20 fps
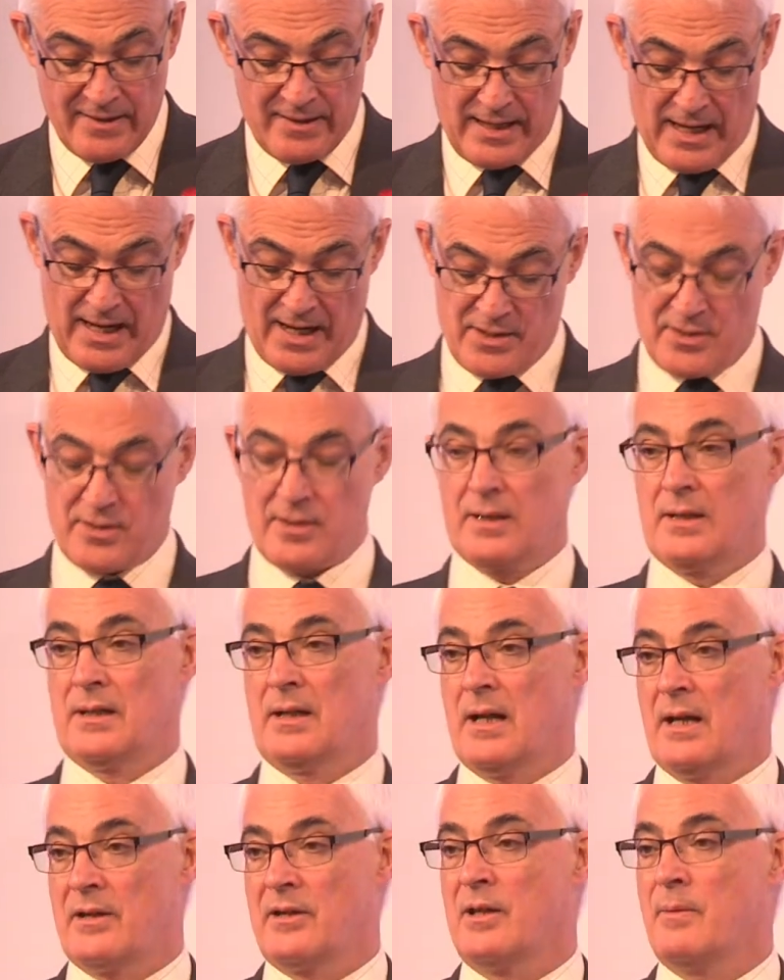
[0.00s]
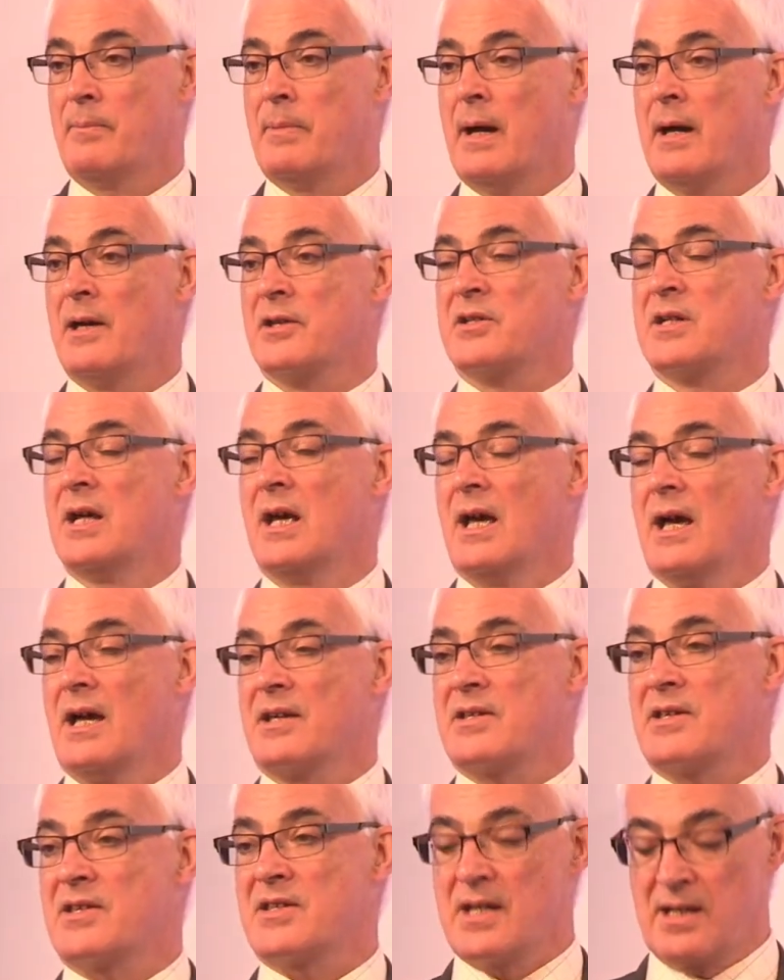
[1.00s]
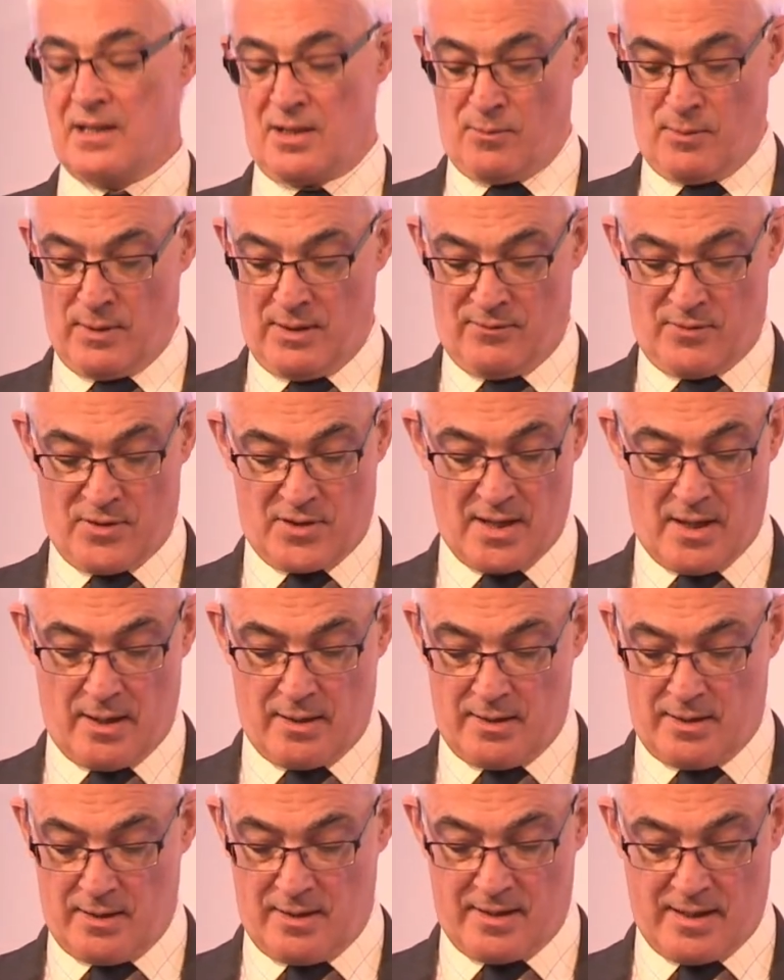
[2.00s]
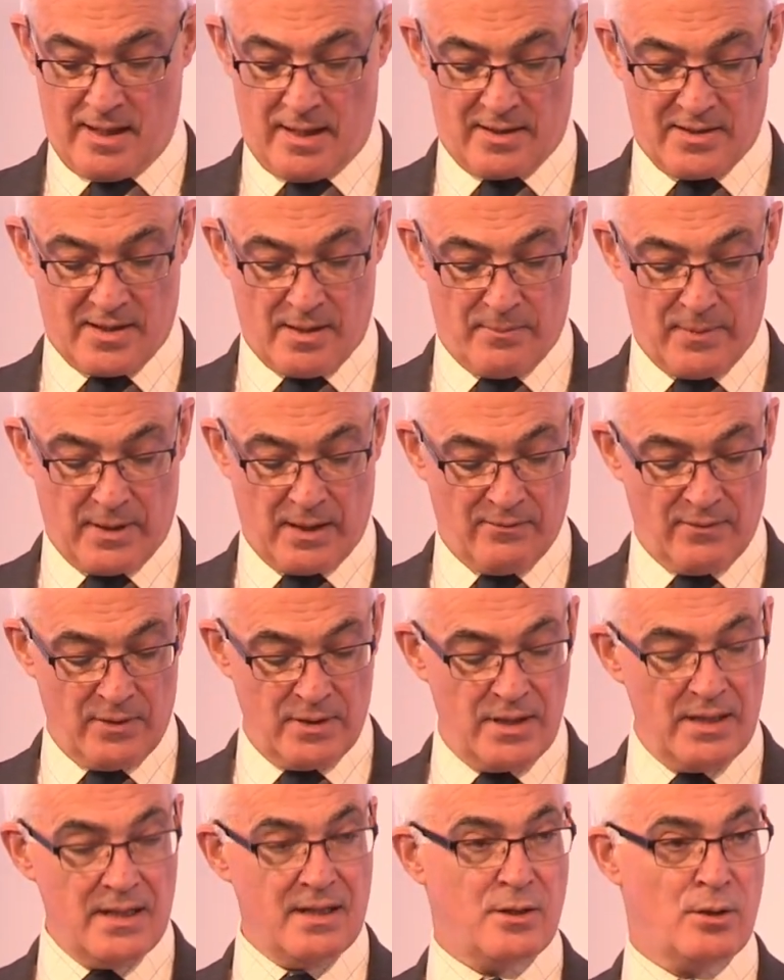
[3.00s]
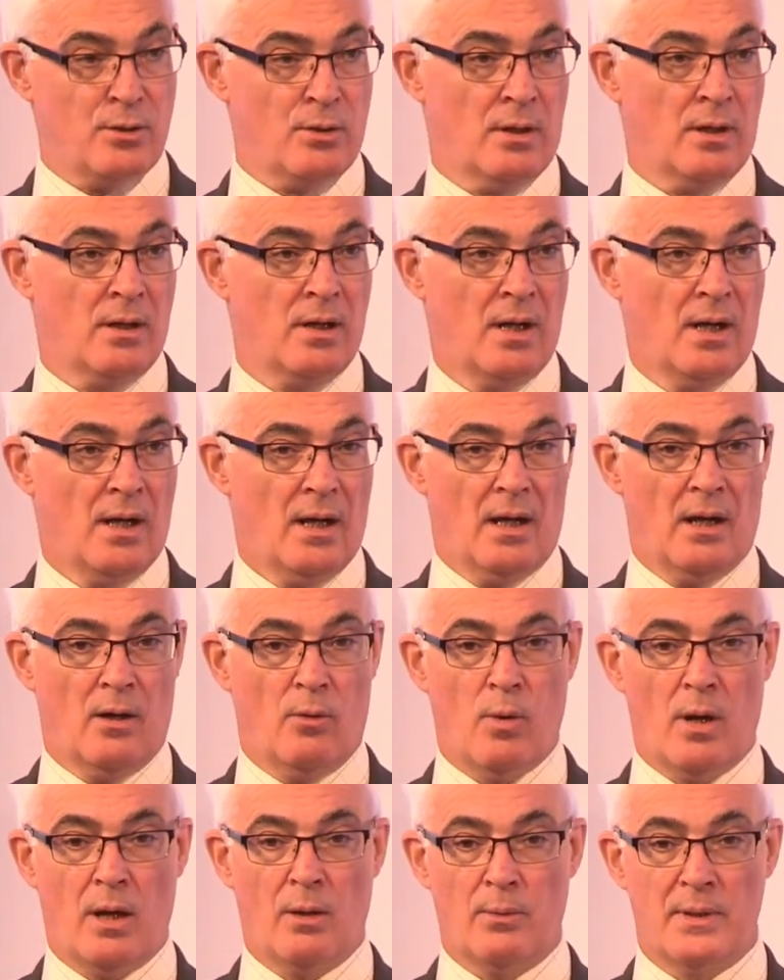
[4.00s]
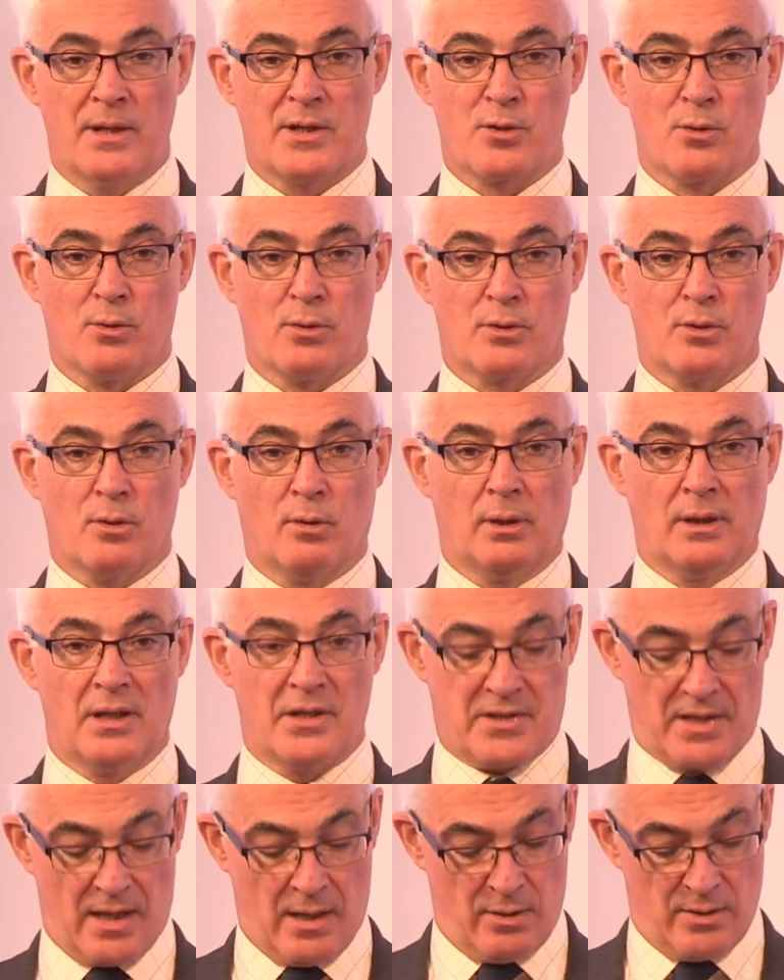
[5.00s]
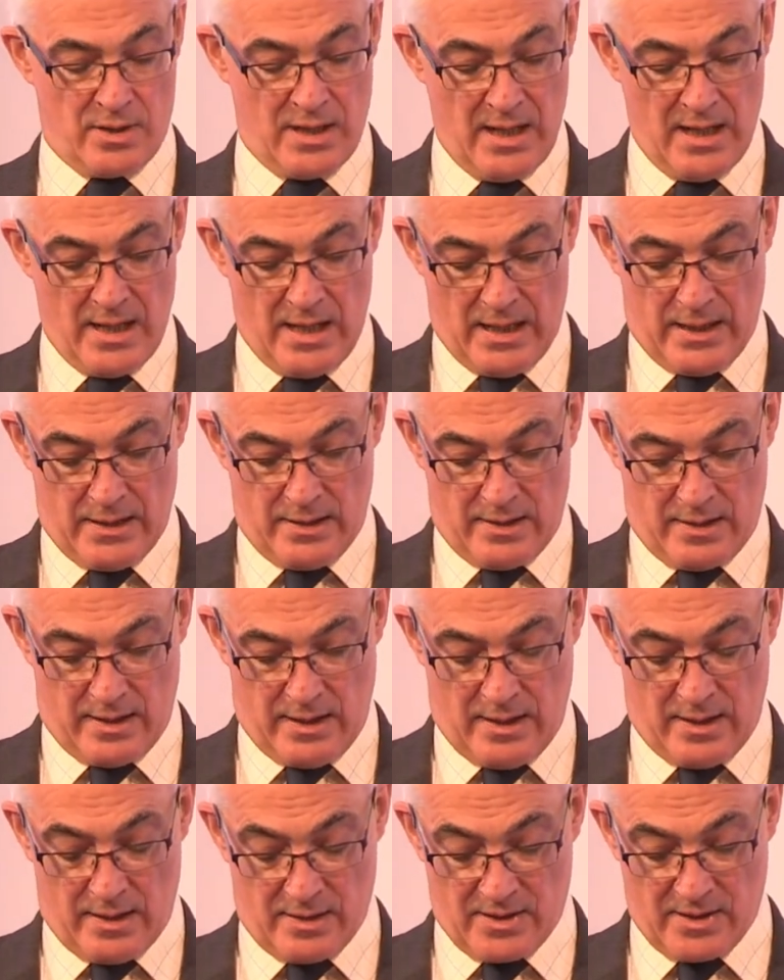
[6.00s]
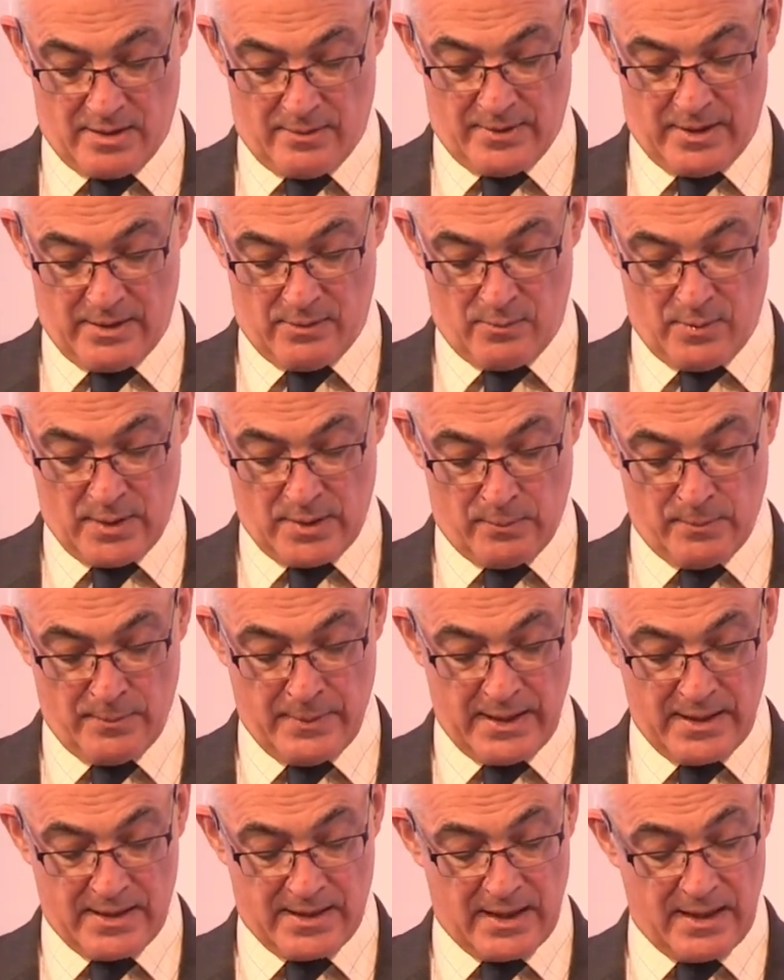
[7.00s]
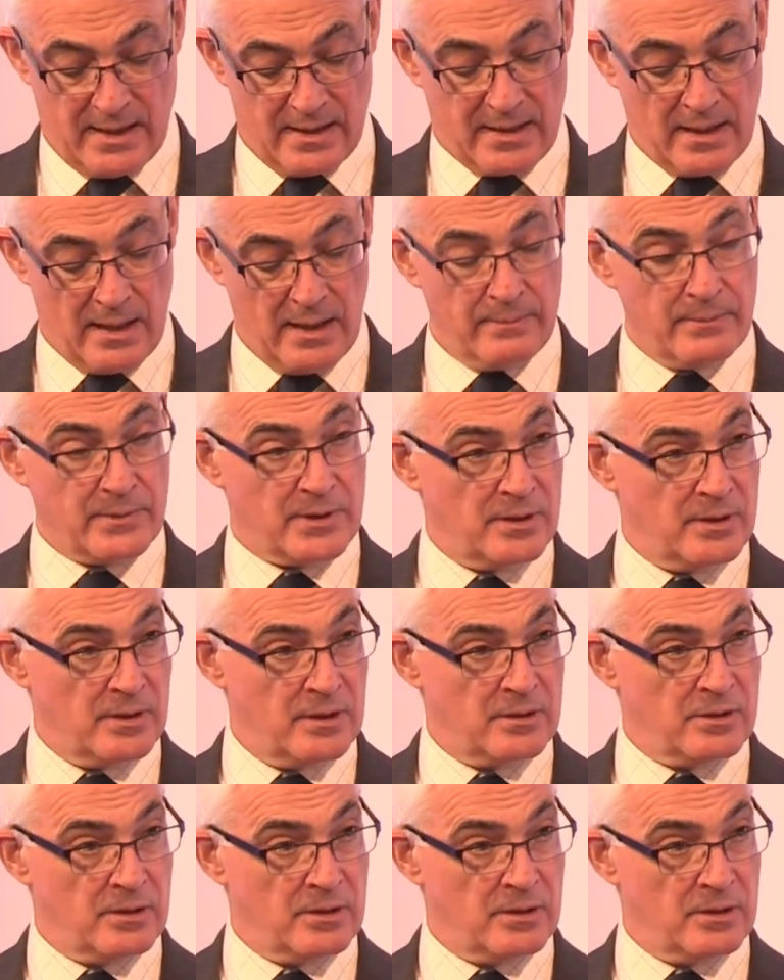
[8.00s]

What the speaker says: than it has done in the past, as I say, that we have decided to take something of a detour while we sort all this out, and so it may take time to